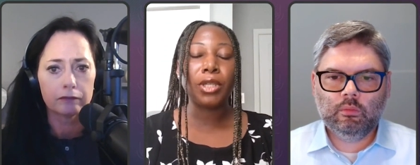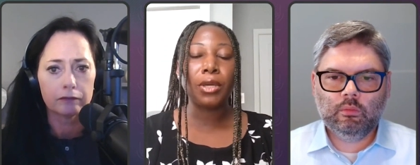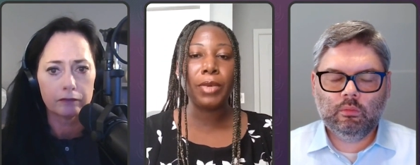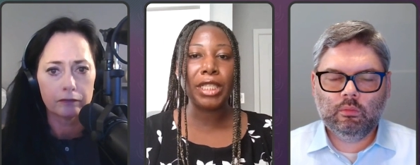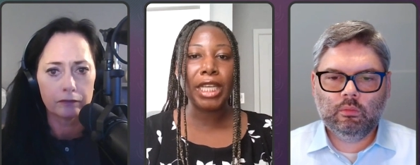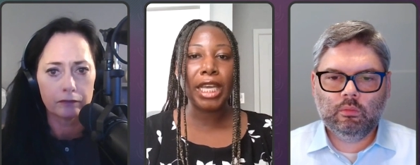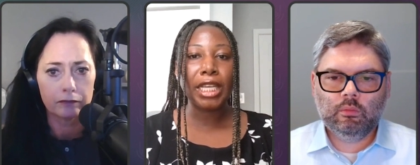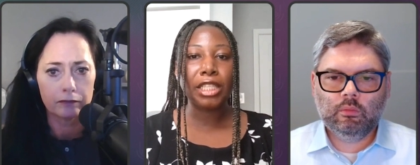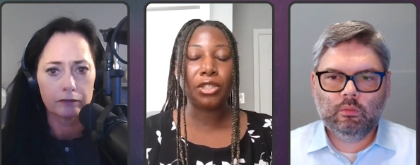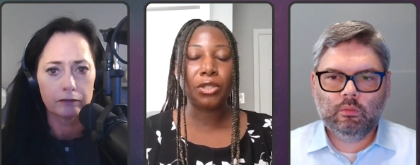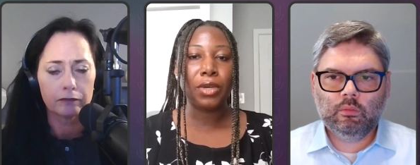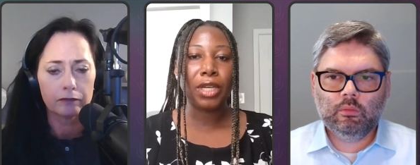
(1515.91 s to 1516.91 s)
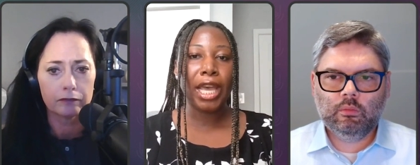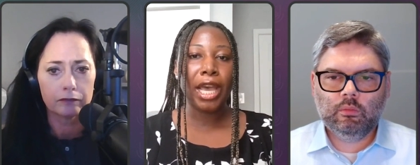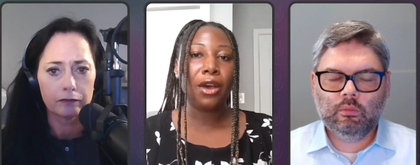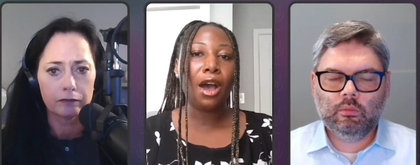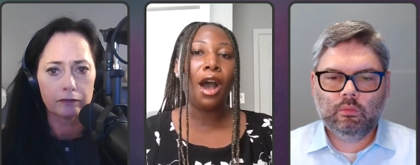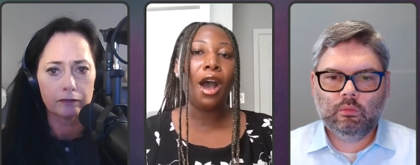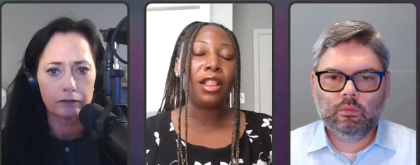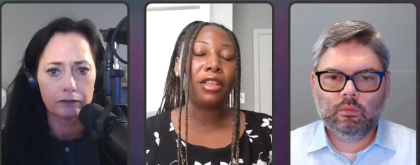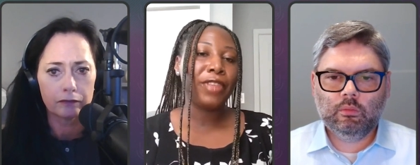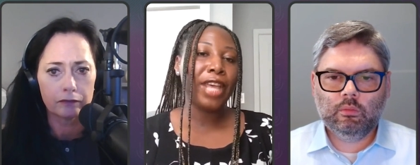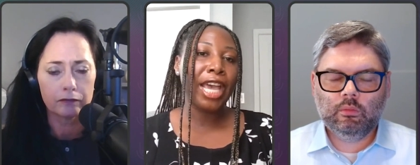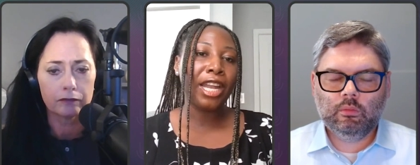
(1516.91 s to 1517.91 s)
Speaker 1: So we take into account
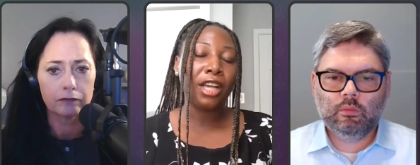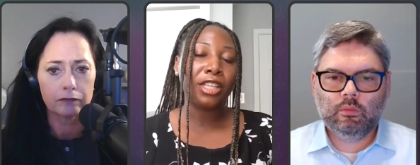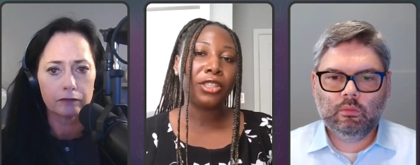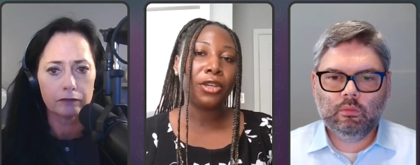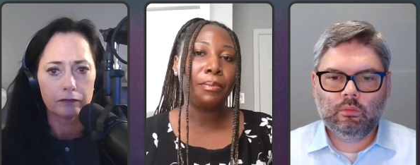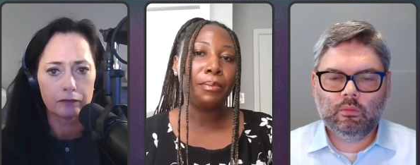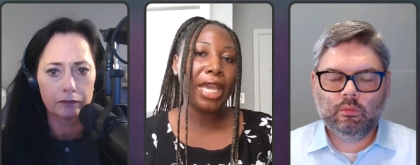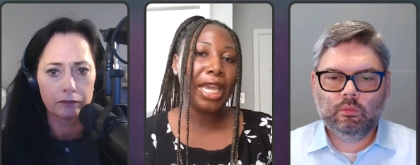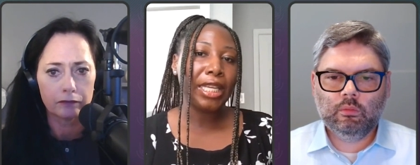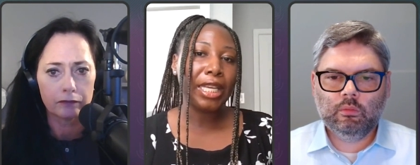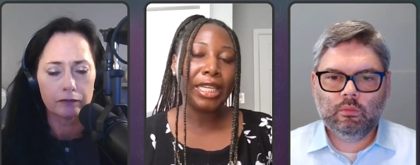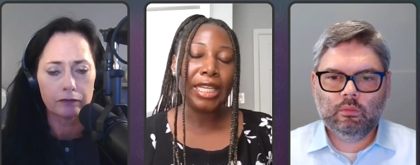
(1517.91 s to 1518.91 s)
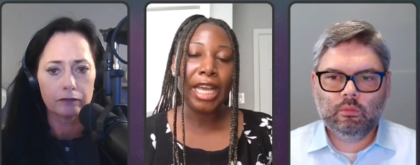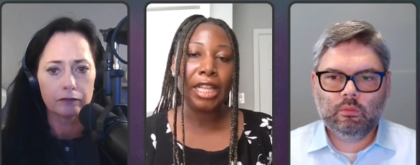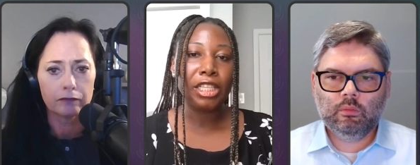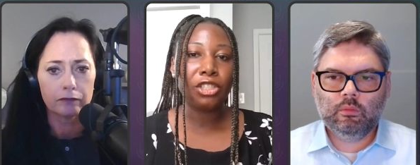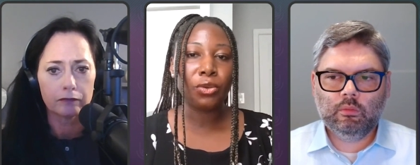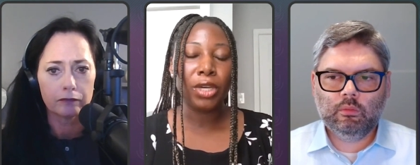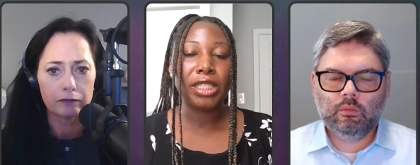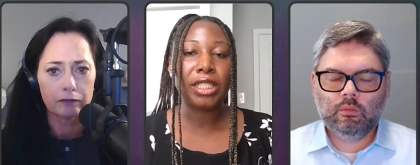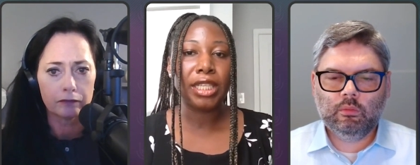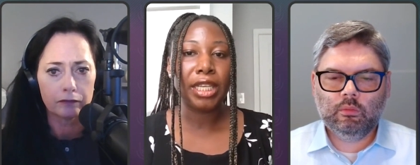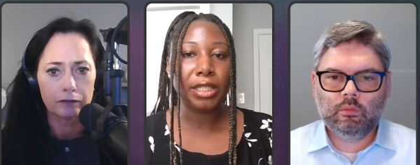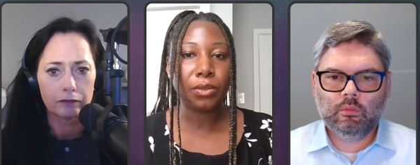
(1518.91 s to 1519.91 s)
all of that and also meat and deli
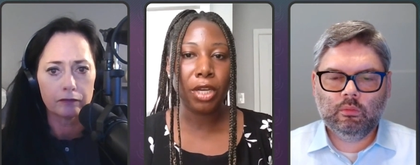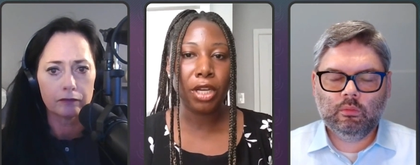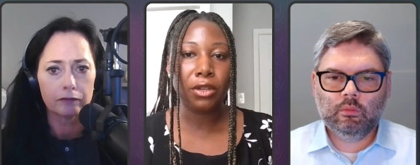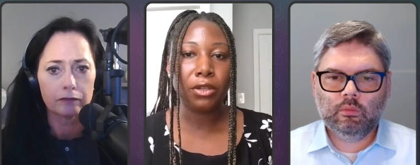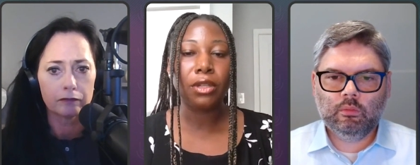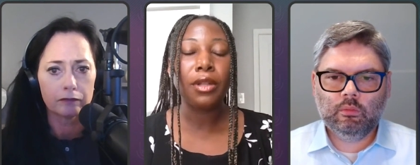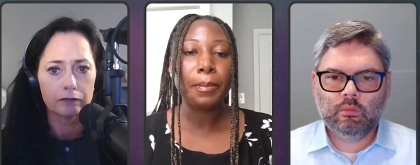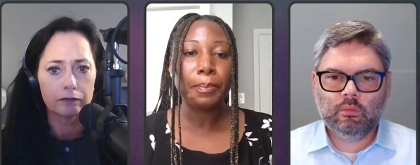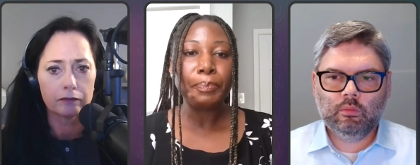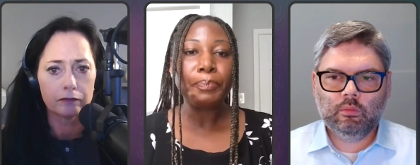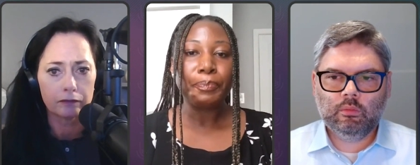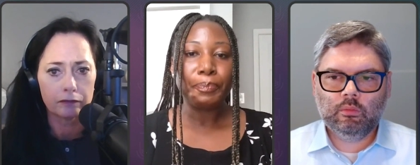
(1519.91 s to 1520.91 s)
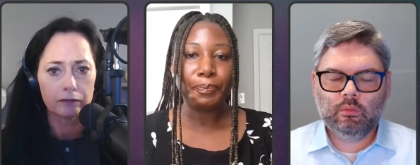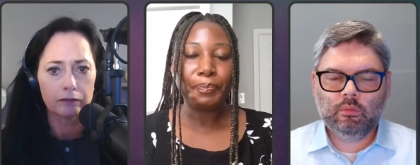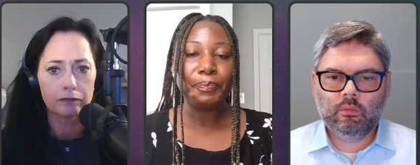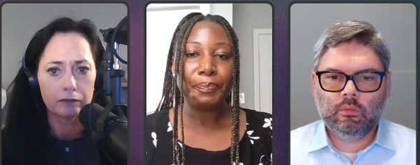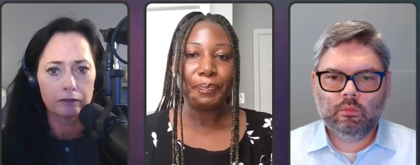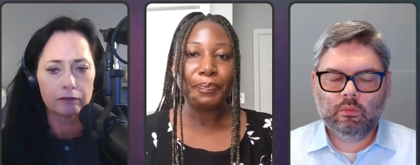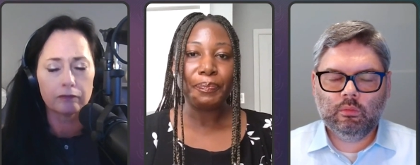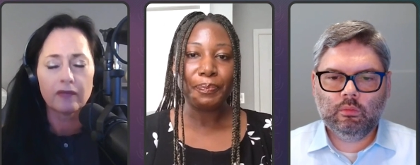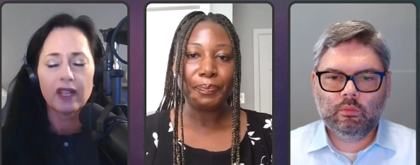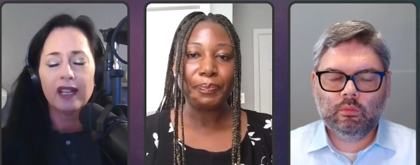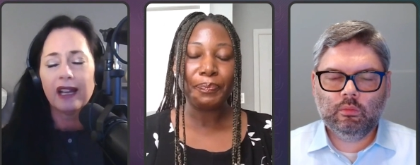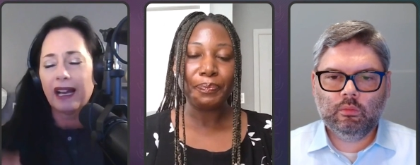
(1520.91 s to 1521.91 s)
choices as well.
Speaker 2: Mm.
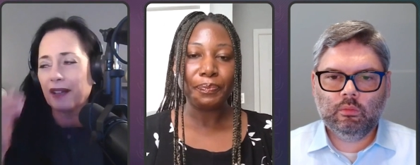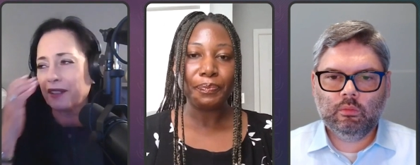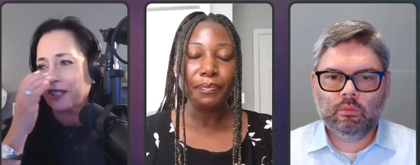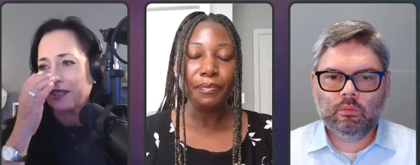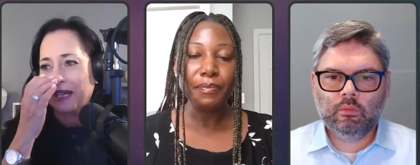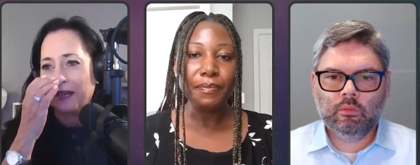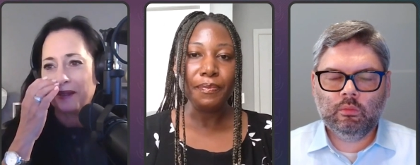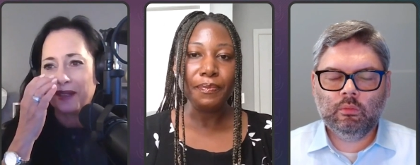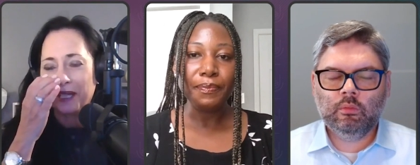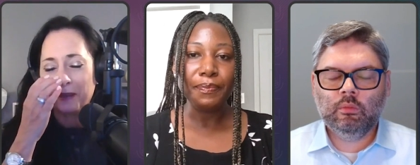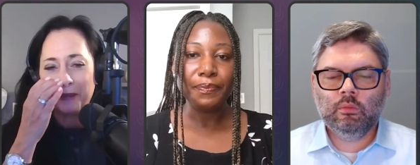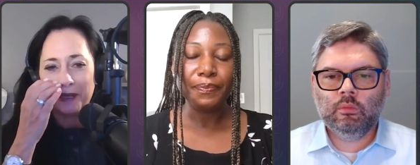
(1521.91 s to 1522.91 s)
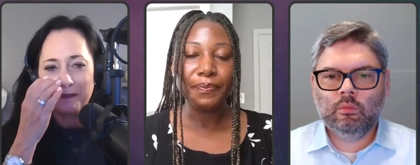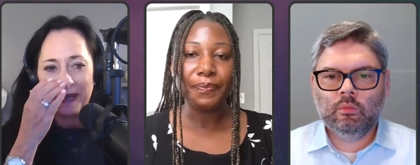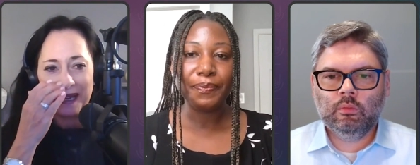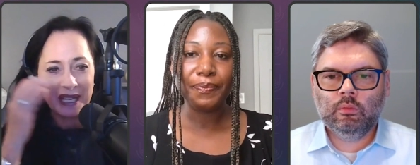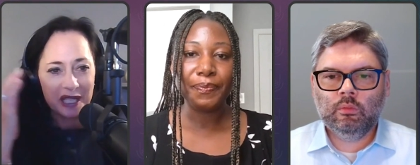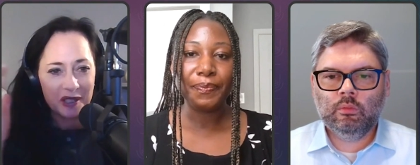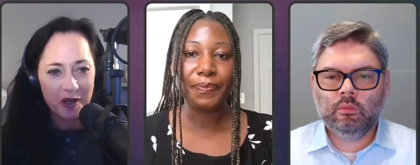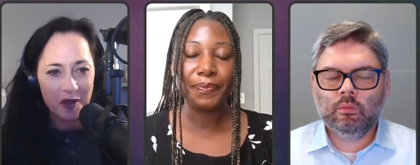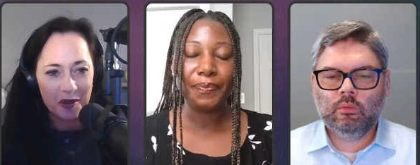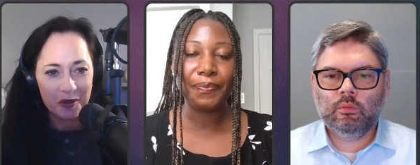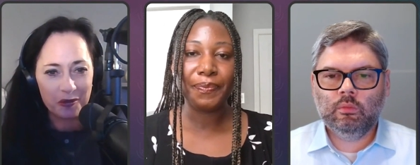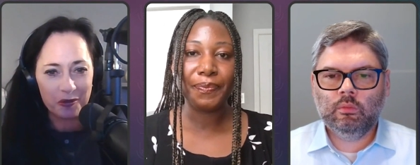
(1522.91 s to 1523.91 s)
I just I think about in my head
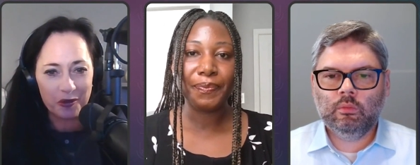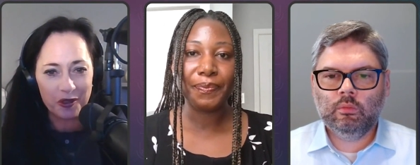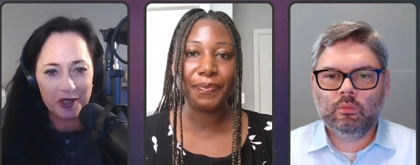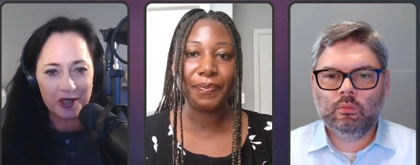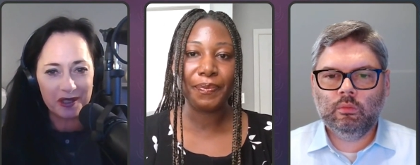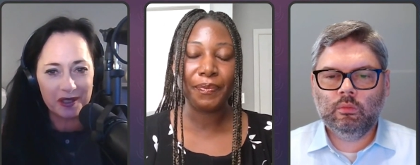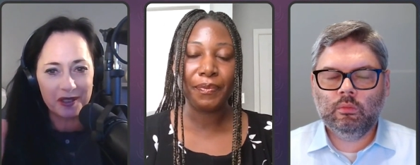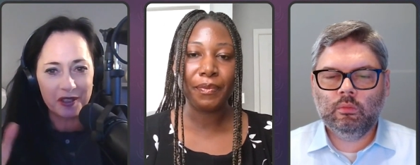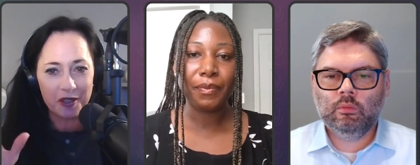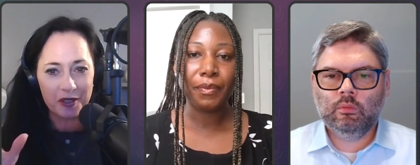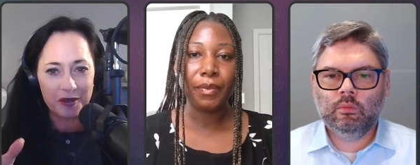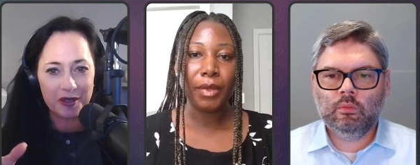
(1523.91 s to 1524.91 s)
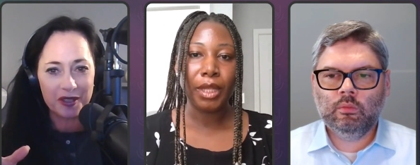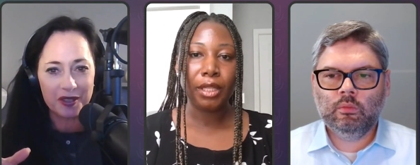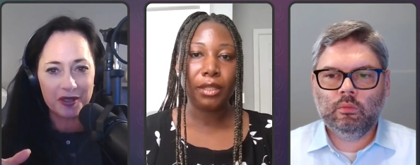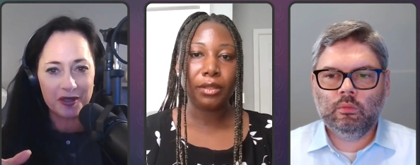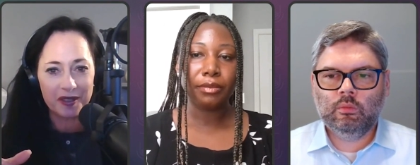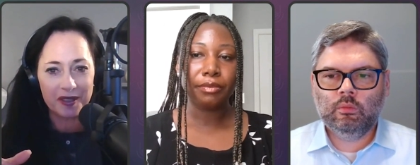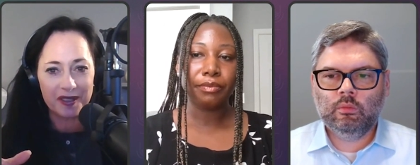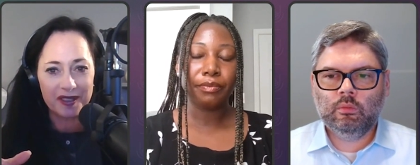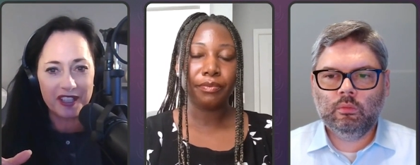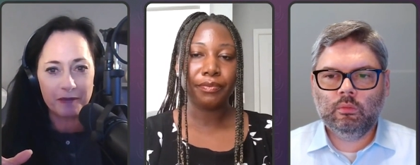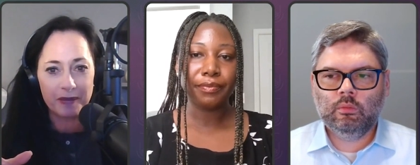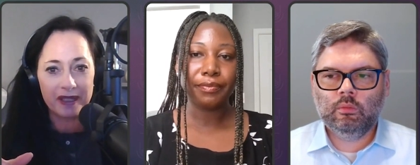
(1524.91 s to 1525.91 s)
all the rural grocery
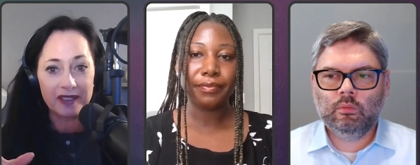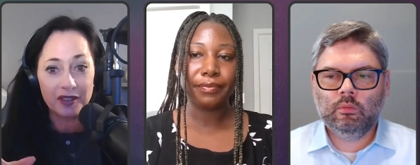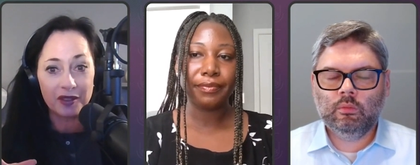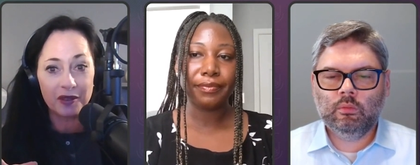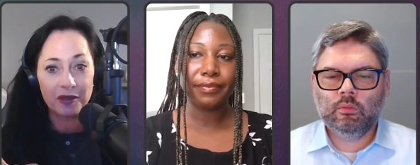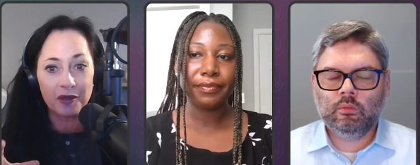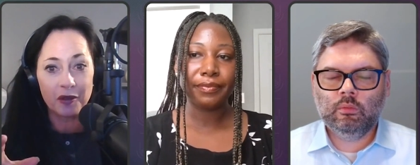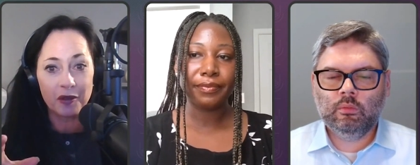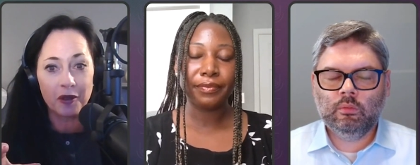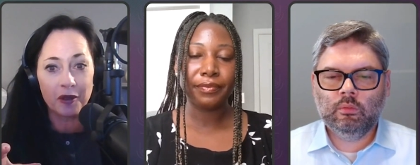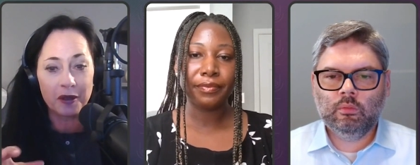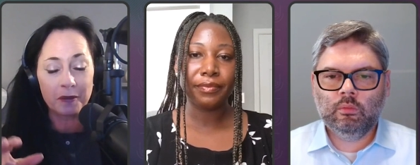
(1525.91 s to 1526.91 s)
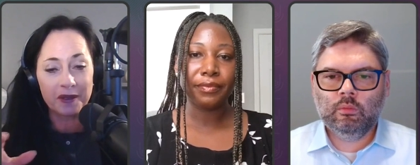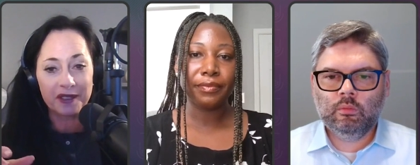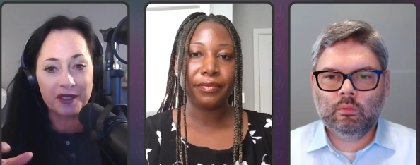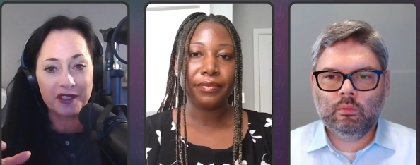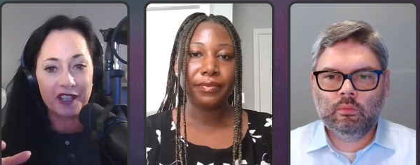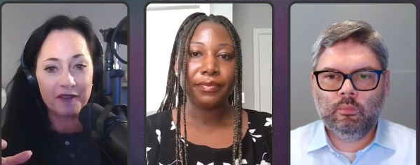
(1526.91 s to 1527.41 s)
stores I've been to or the places